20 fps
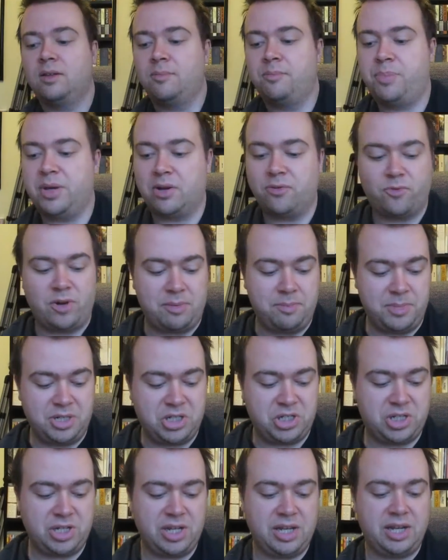Big red
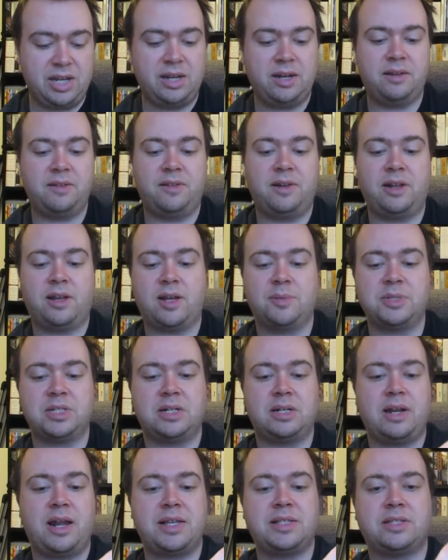machine. And it comes in
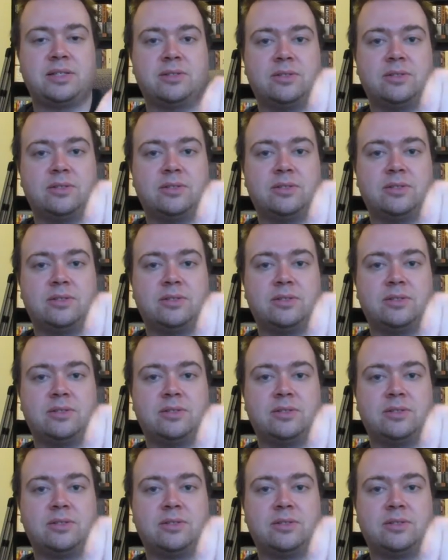a nice